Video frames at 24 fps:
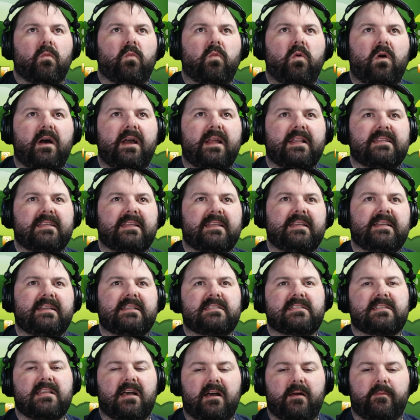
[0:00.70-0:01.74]
What
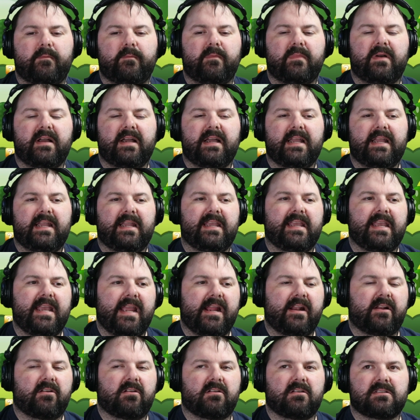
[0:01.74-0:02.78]
is up, my
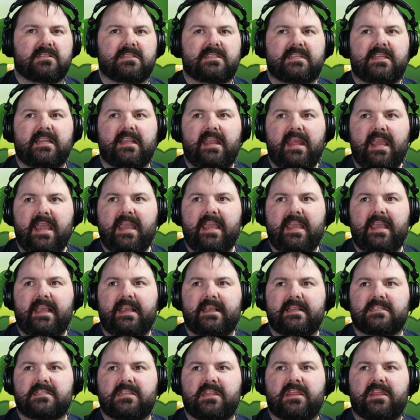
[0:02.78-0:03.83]
Gators? Today
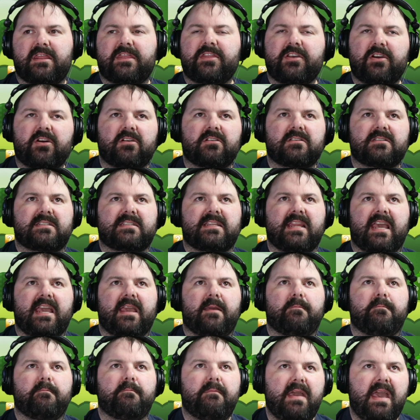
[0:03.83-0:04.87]
is
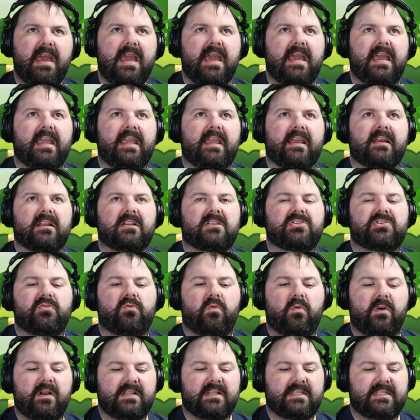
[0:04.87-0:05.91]
Thursday, May
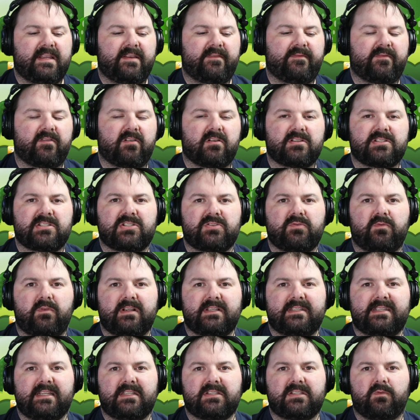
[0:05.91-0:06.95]
21st,
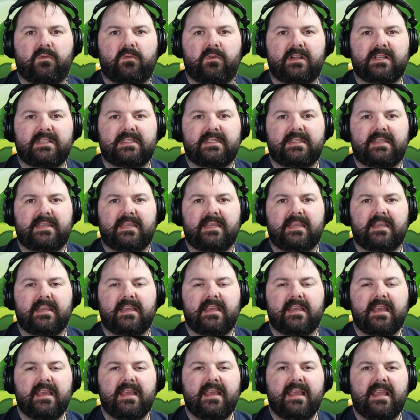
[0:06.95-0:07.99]

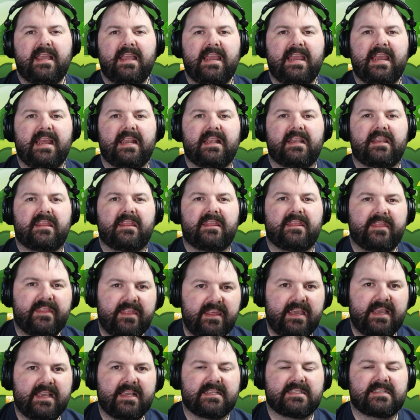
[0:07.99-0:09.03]
2020, and
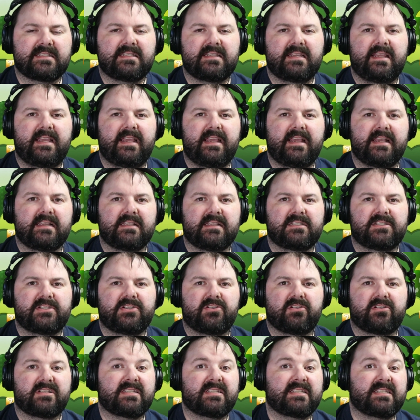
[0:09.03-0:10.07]
this
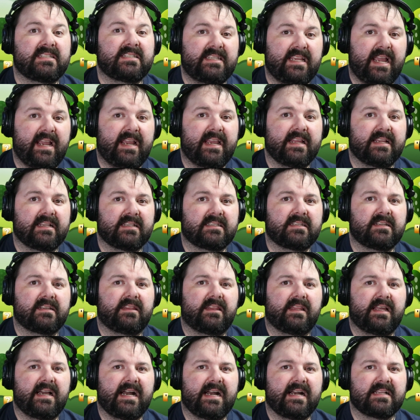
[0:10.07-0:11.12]
is your second
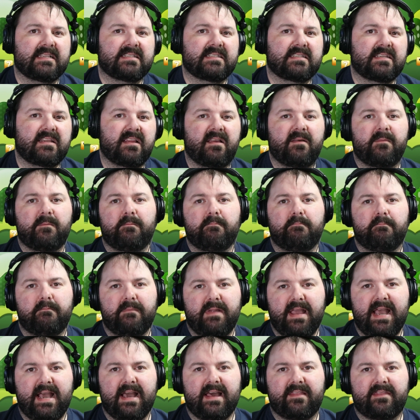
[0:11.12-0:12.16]
to last
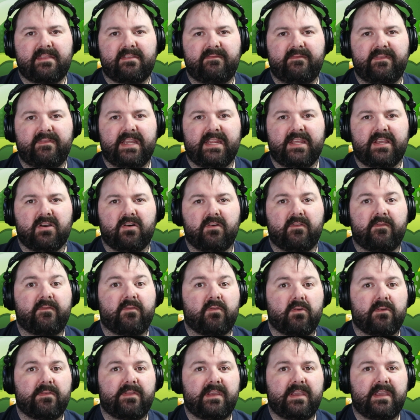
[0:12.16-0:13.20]
math video
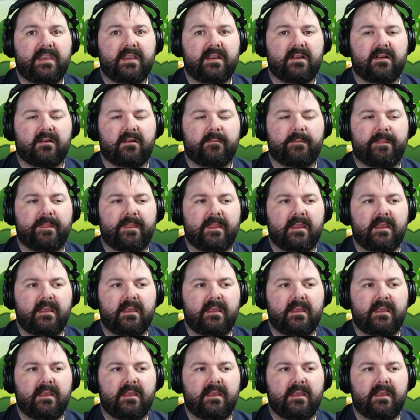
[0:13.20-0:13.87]
for the year,